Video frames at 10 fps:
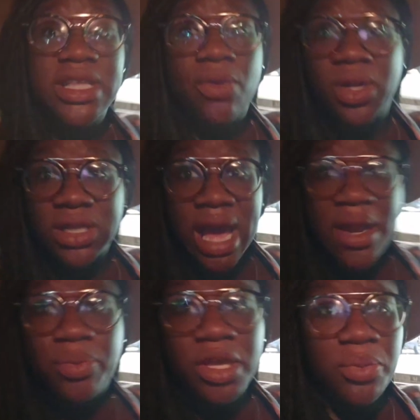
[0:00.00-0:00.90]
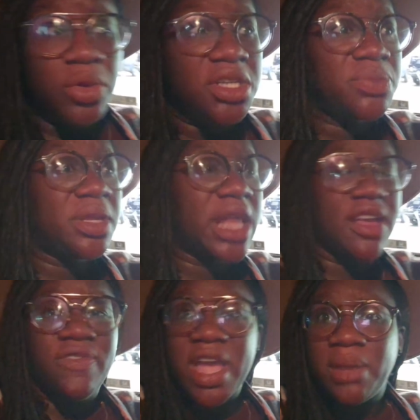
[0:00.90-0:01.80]
that with a lot of people. It's been
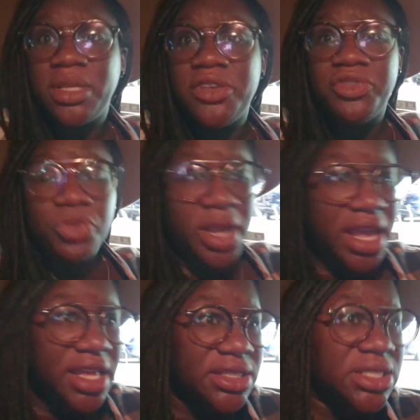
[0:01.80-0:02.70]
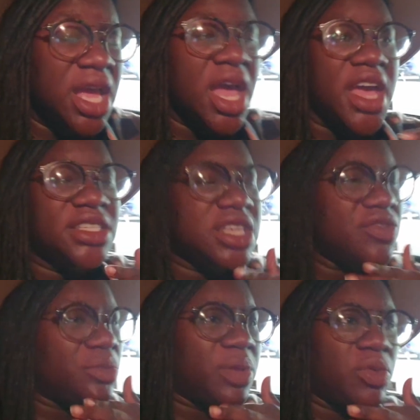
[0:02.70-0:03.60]
like family, friends. It's
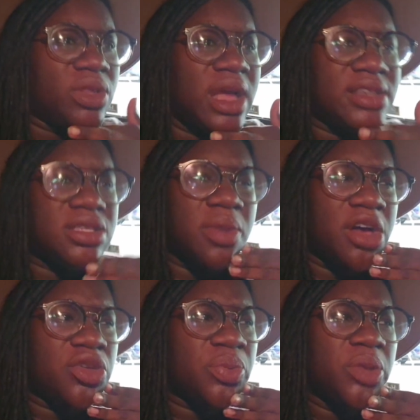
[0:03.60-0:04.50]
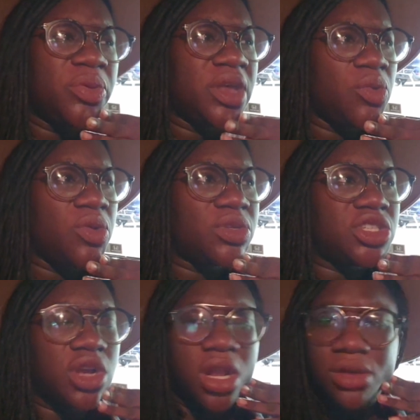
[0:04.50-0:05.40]
even been with like some other people that we were
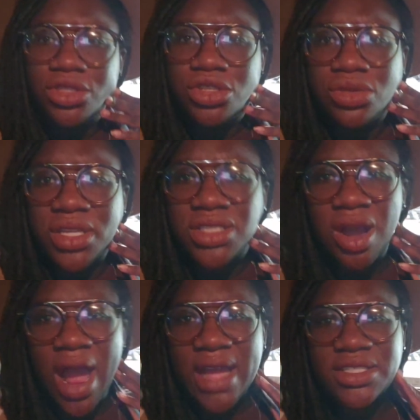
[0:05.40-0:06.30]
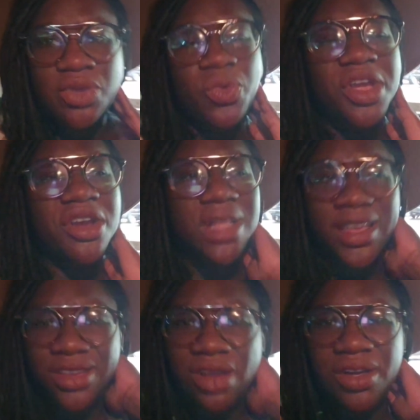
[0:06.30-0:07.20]
close to that start acting weird.
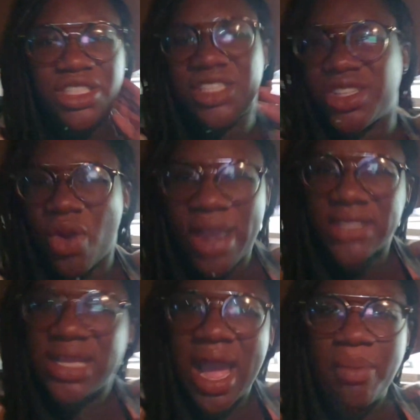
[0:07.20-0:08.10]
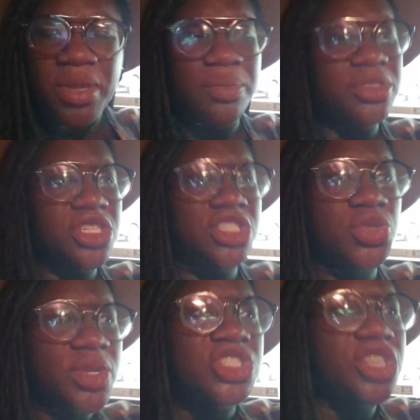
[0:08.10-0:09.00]
Like, you know, it's just crazy how people just
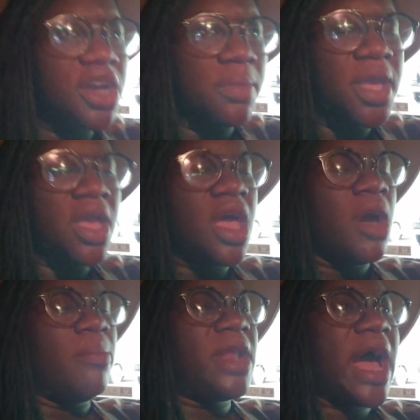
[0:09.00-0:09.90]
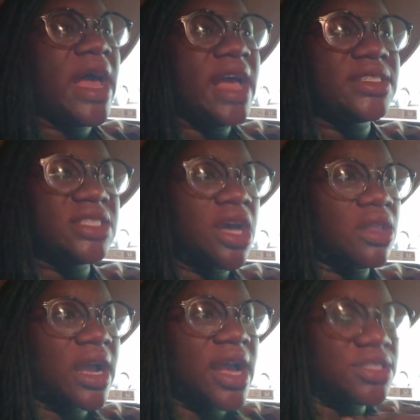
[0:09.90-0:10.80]
switch up. But I had to tell,
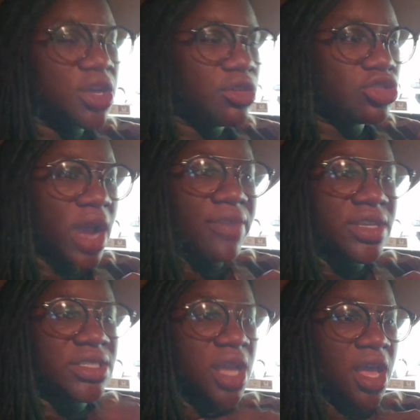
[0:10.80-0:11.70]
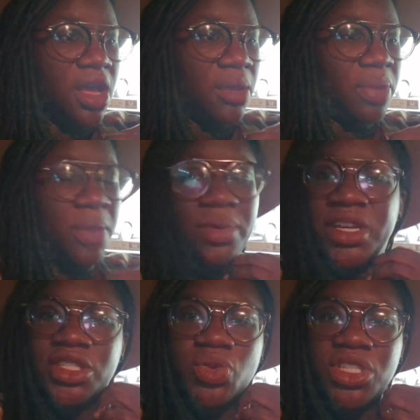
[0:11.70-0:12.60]
like I told Travis, people
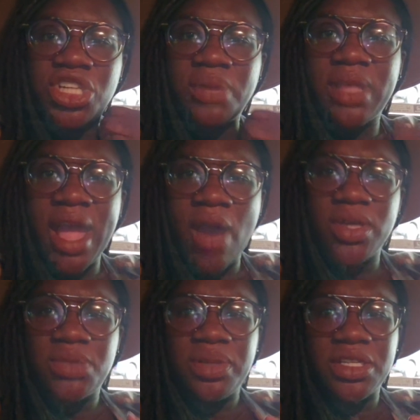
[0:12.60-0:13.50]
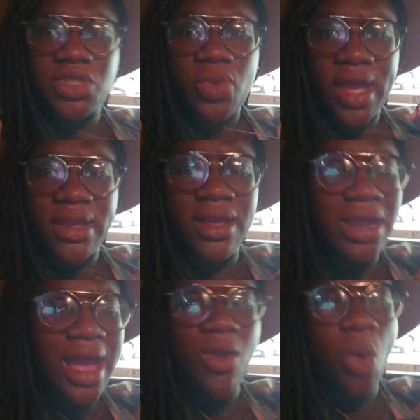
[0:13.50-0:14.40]
didn't switch up. They always been this way.
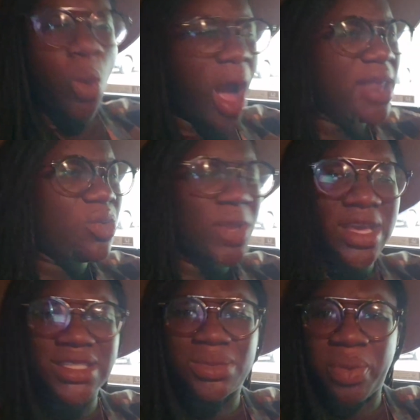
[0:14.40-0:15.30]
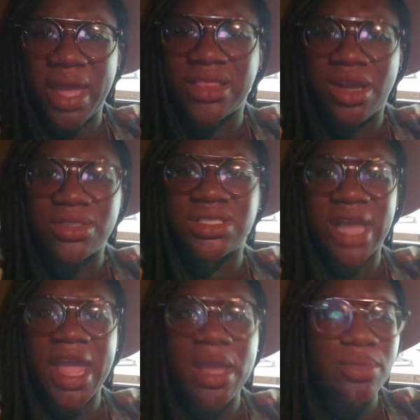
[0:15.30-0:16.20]
Like, why do we expect those
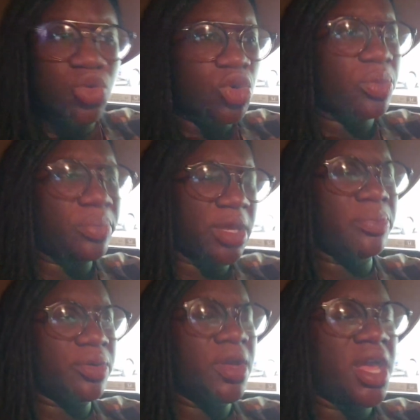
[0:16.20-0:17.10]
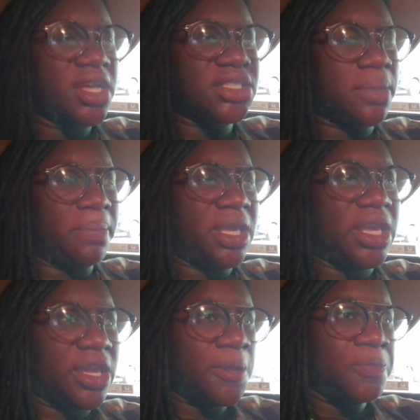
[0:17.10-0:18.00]
same group of people to
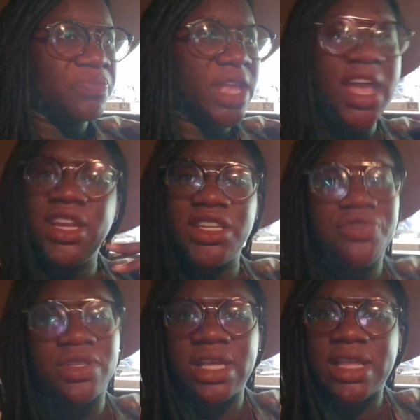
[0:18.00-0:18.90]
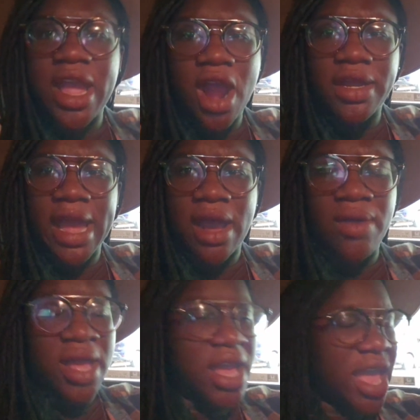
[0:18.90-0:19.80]
be any different than they are now?
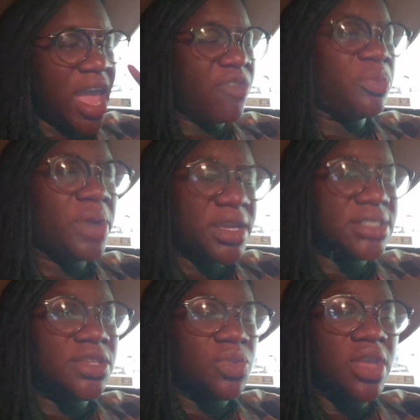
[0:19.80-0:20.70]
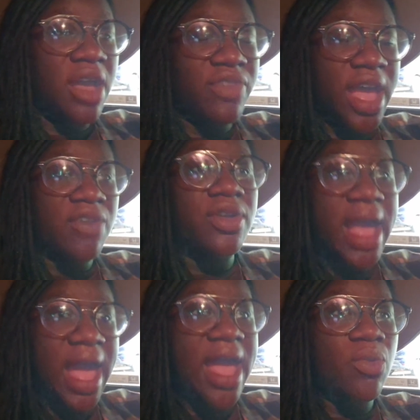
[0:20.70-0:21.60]
Every pregnancy we have ever
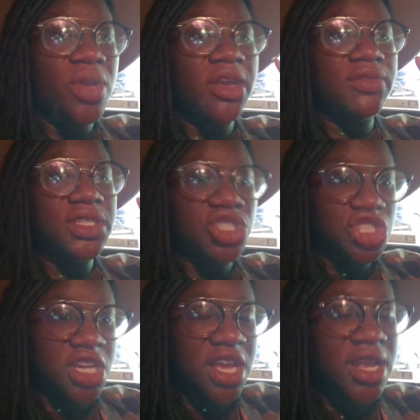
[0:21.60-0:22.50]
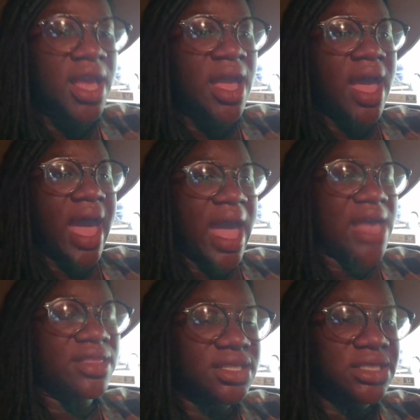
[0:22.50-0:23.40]
had, we have legit
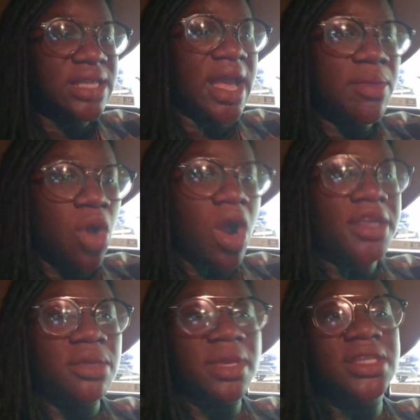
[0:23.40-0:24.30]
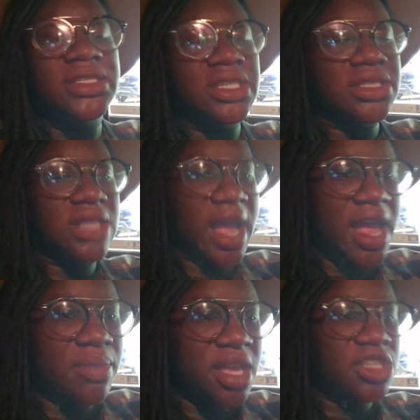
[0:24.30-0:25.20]
had the same arguments, the
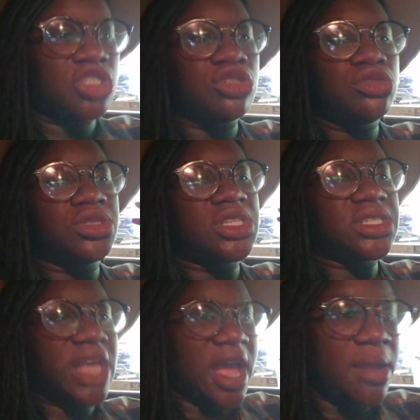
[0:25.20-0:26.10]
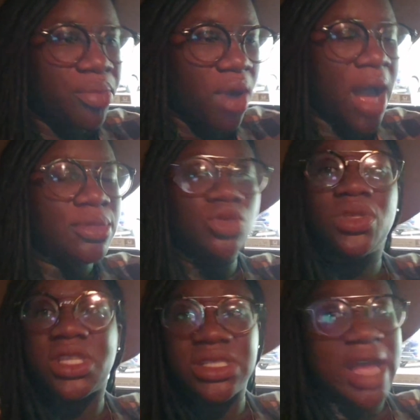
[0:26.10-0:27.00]
same issues, the same problems
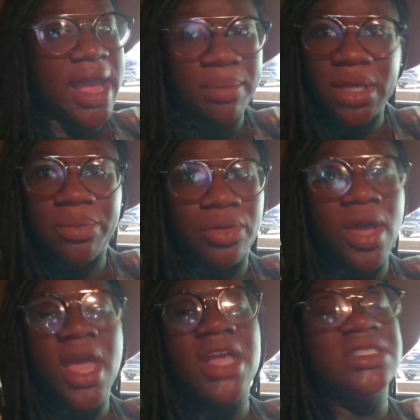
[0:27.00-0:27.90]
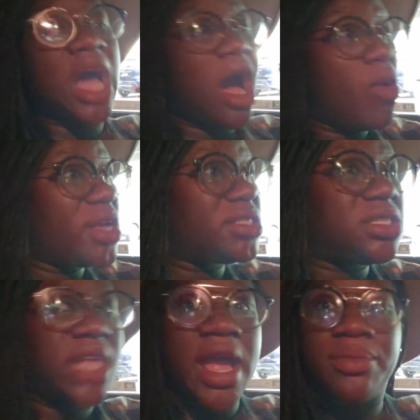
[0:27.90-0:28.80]
with the same people. It's always the
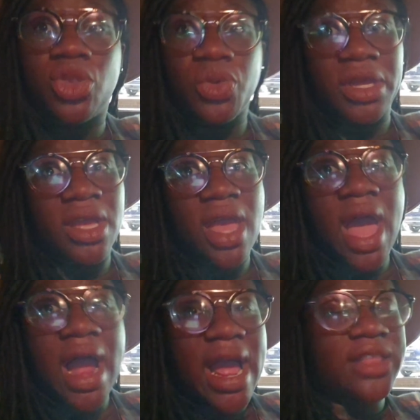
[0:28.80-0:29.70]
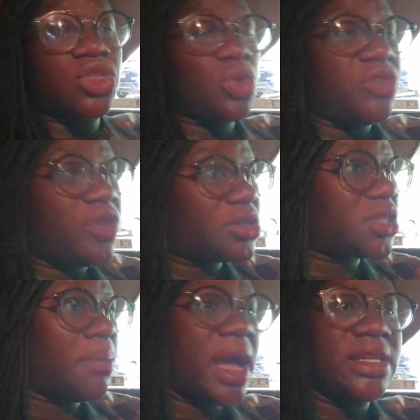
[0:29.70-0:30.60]
same three. I got 3 folks
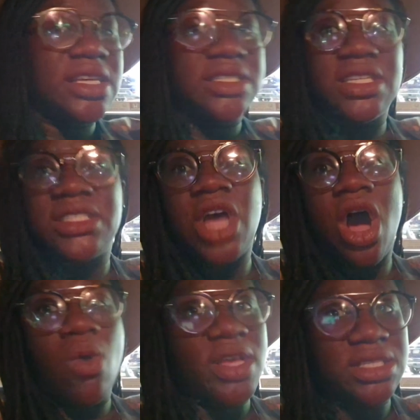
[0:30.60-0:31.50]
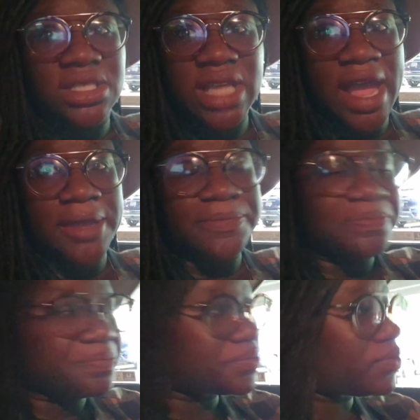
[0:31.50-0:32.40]
on my list and it's always the same.
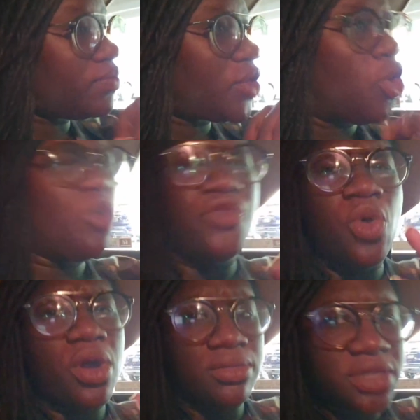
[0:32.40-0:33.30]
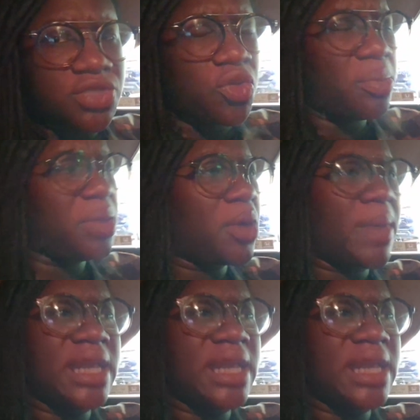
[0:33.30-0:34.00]
Or 4. It's 4 people on my